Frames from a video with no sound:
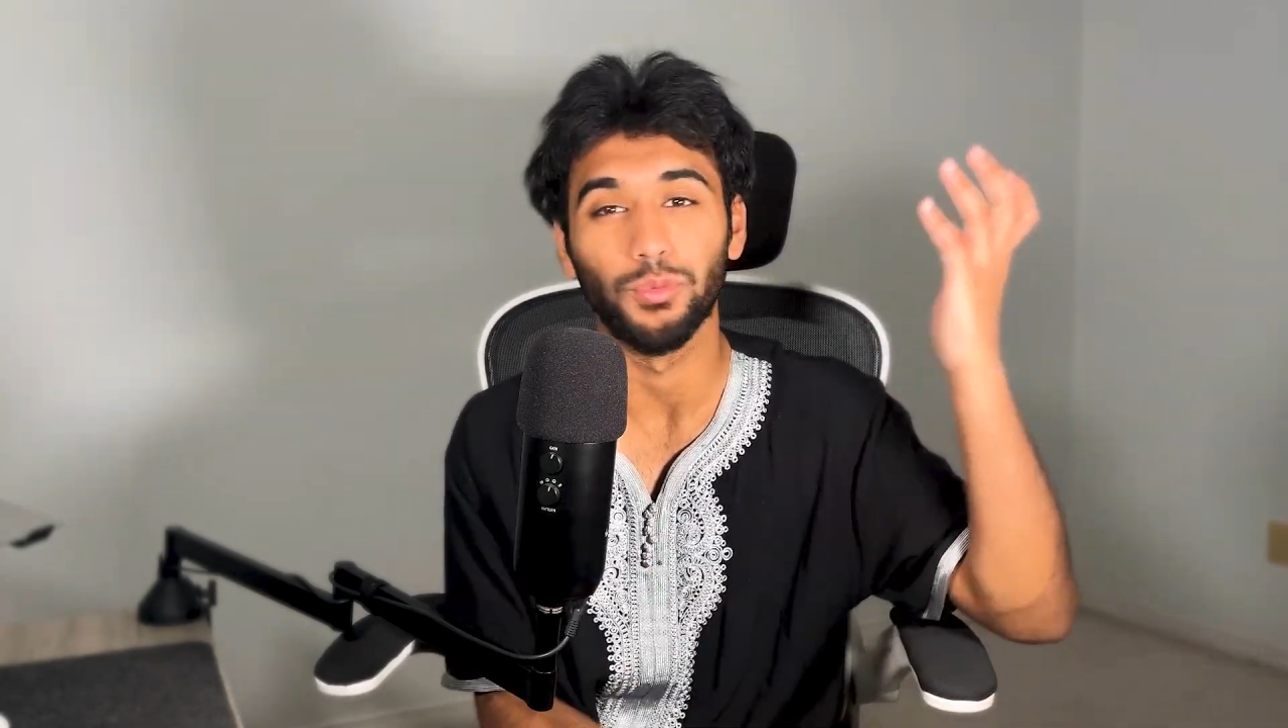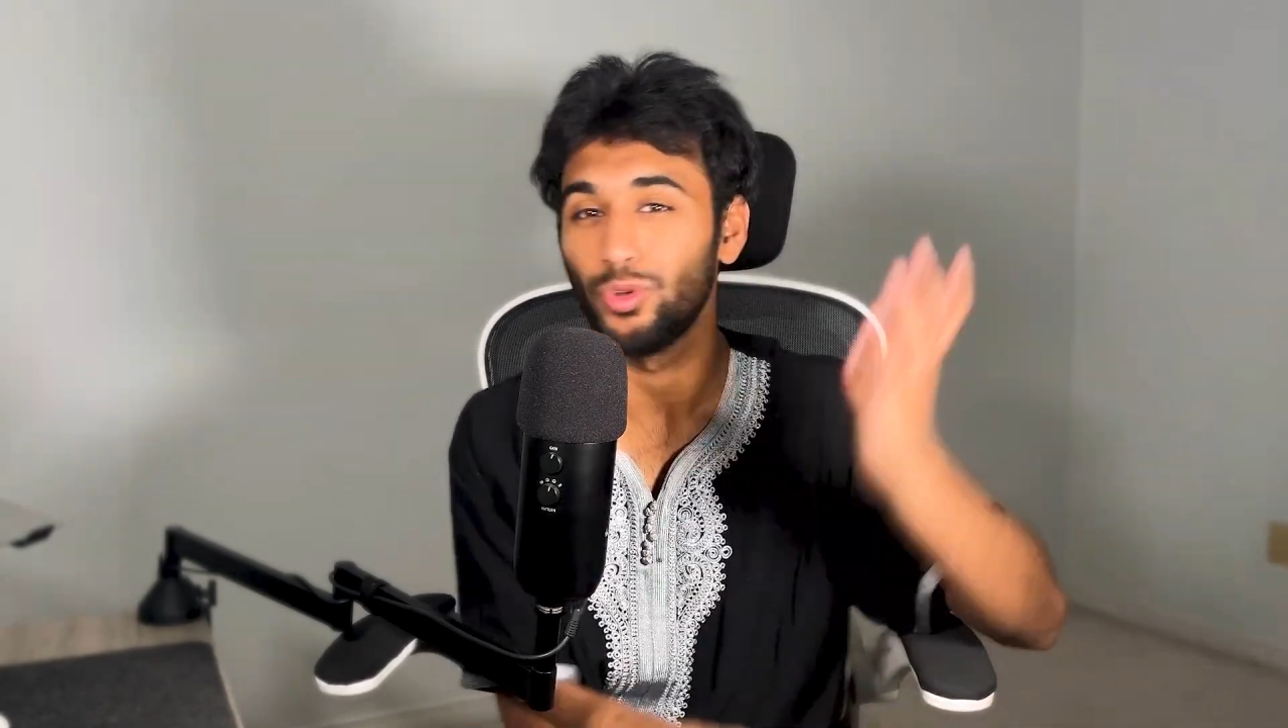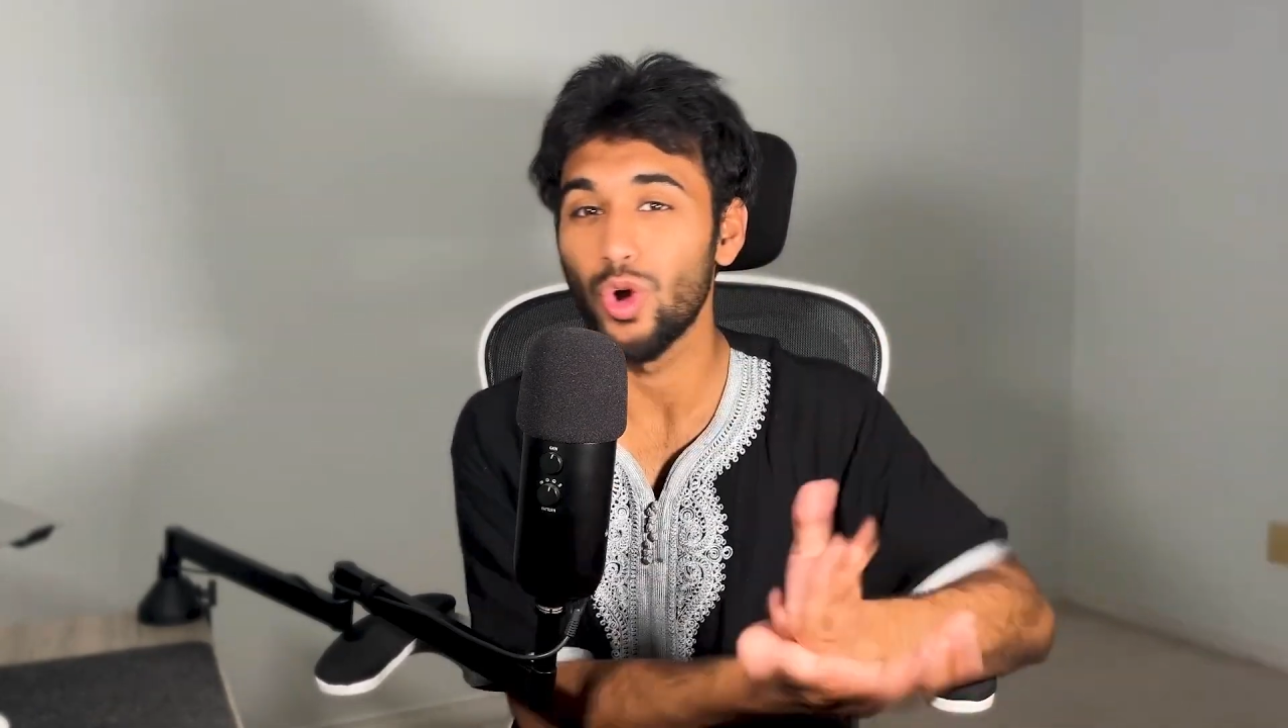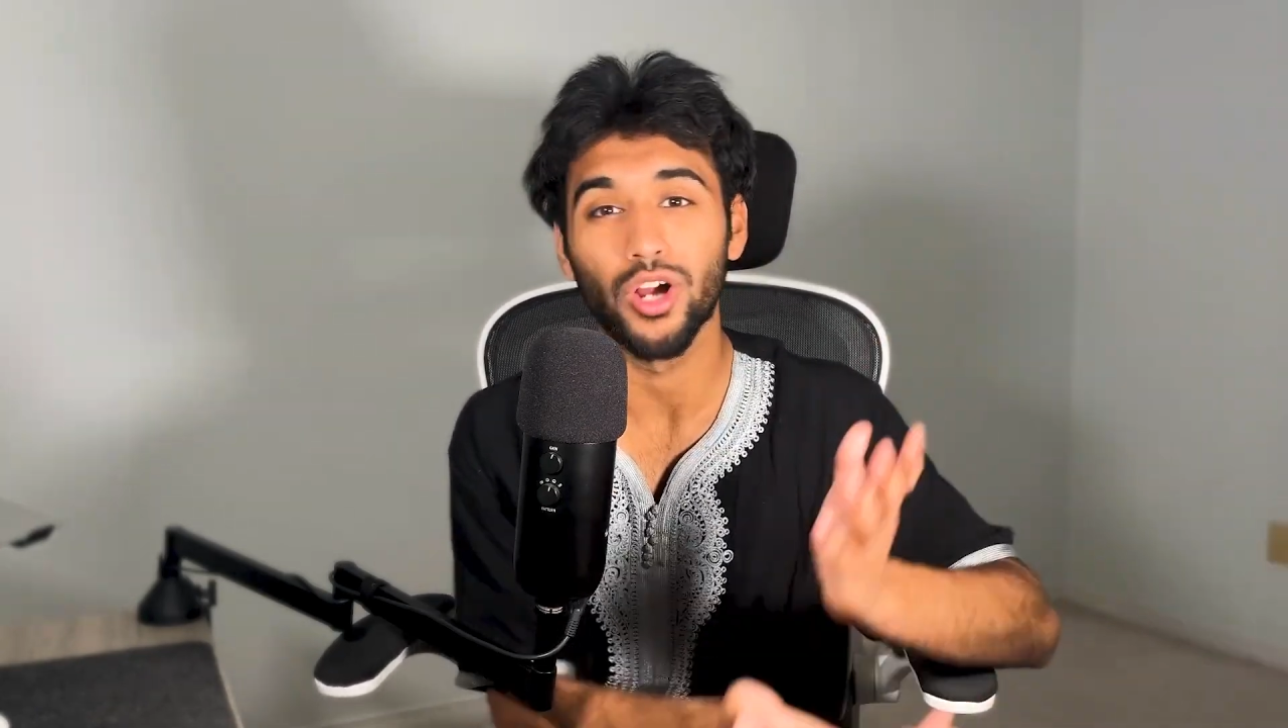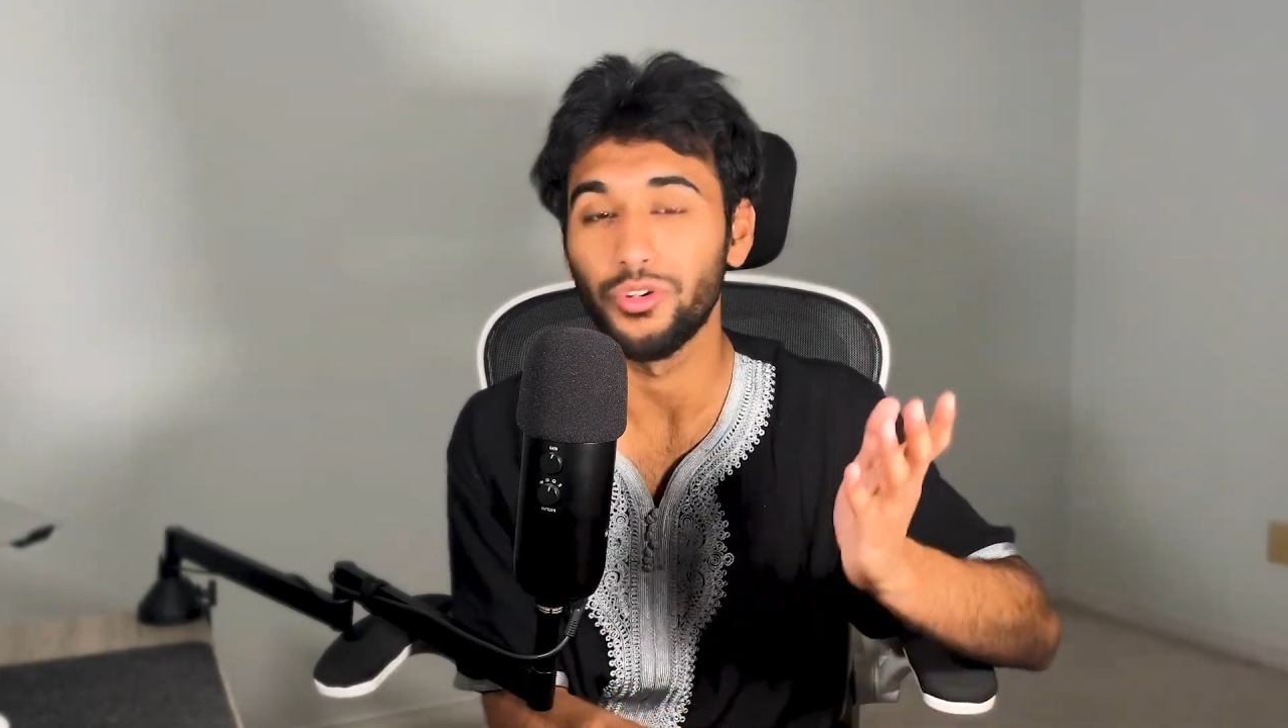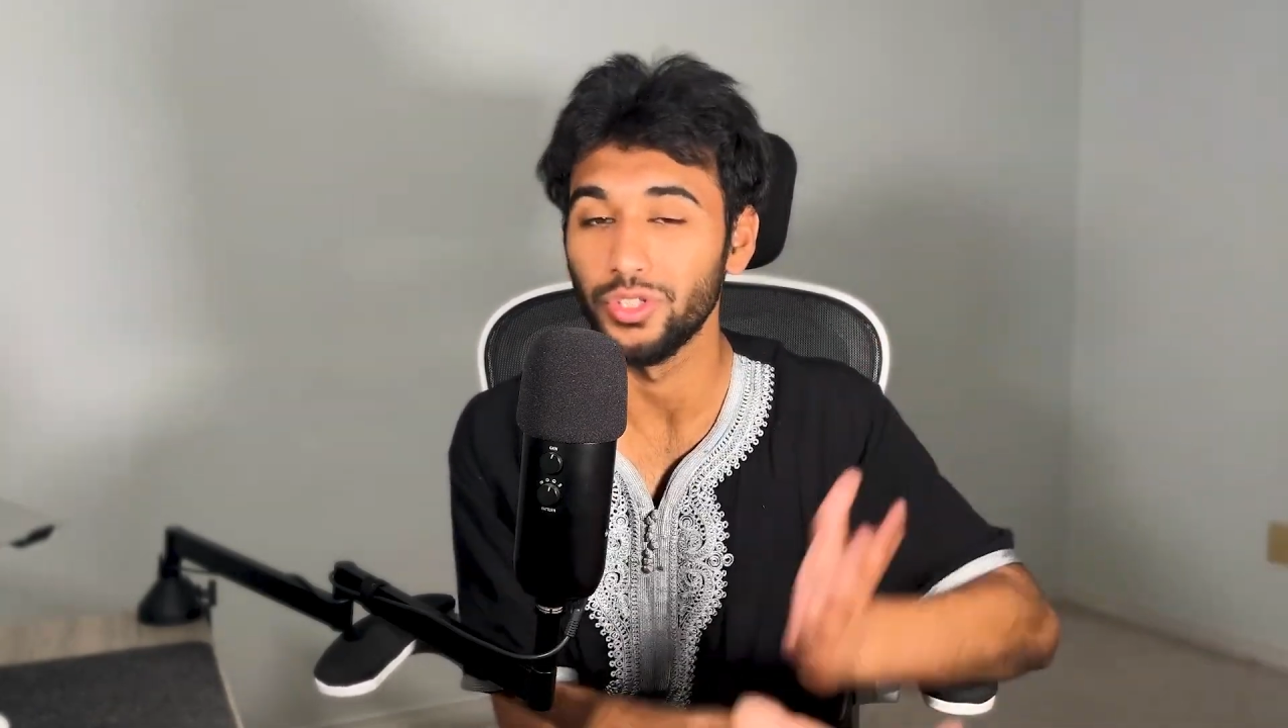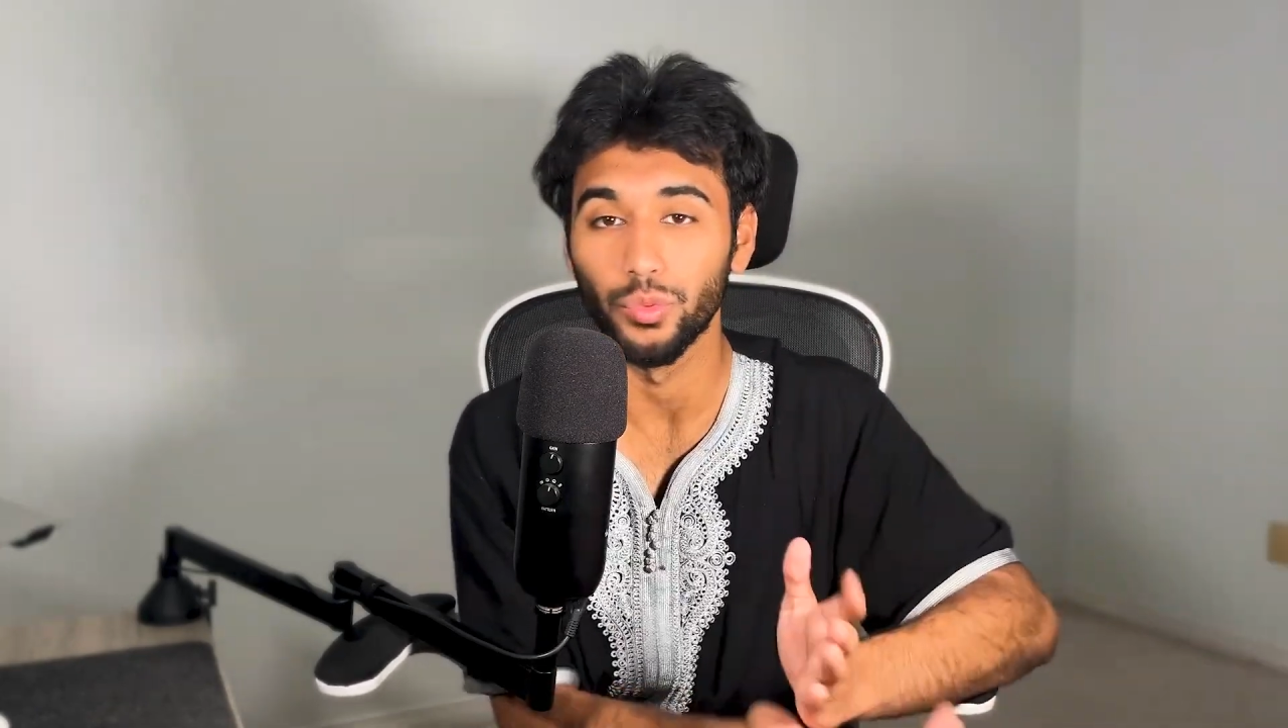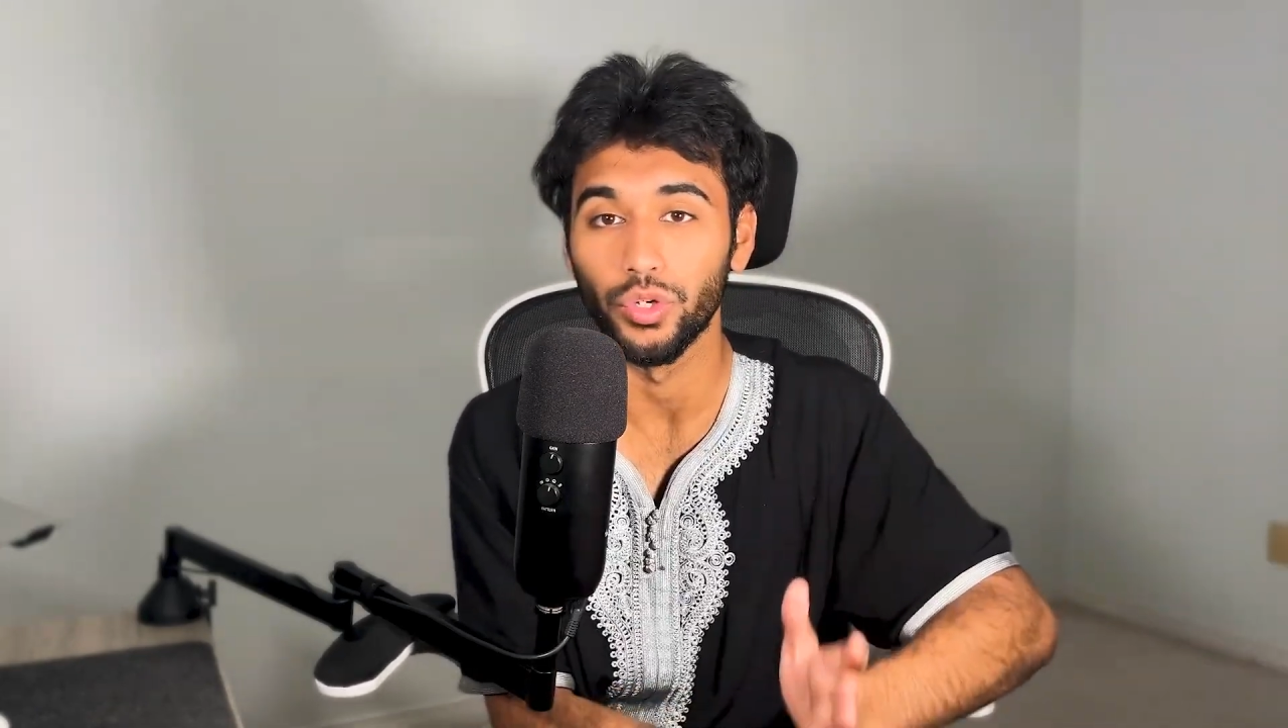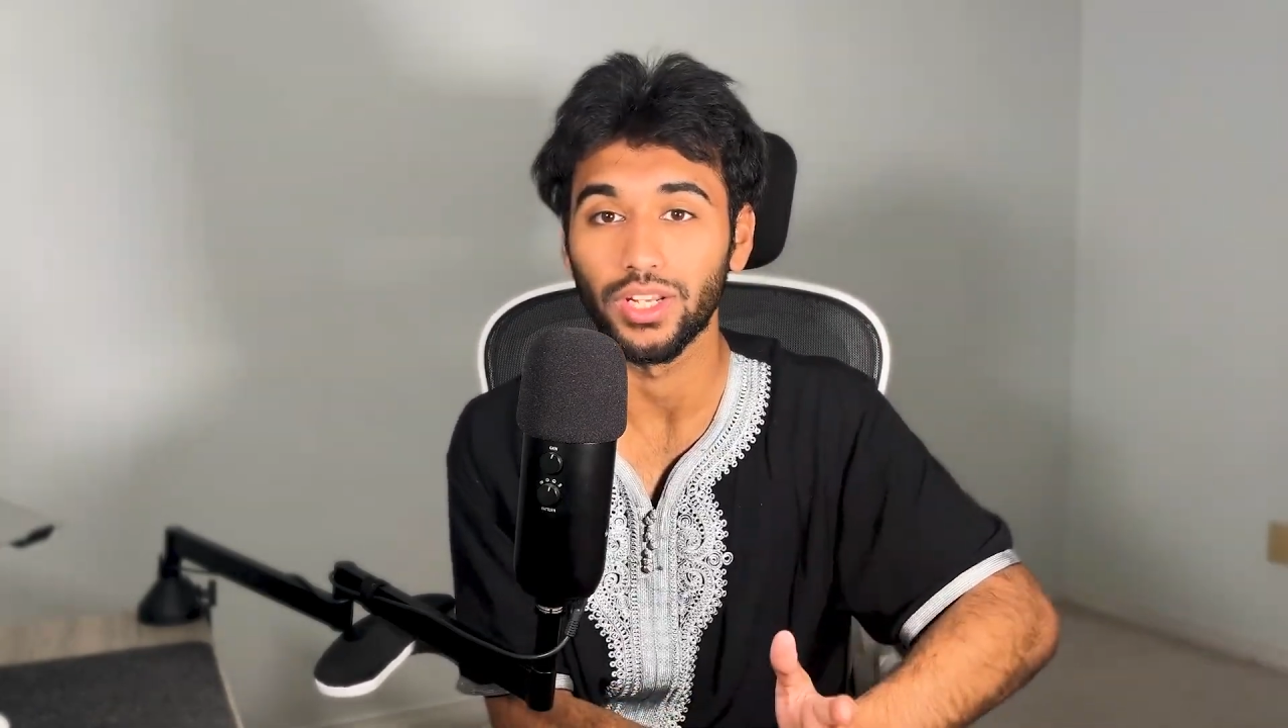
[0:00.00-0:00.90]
conquer the work.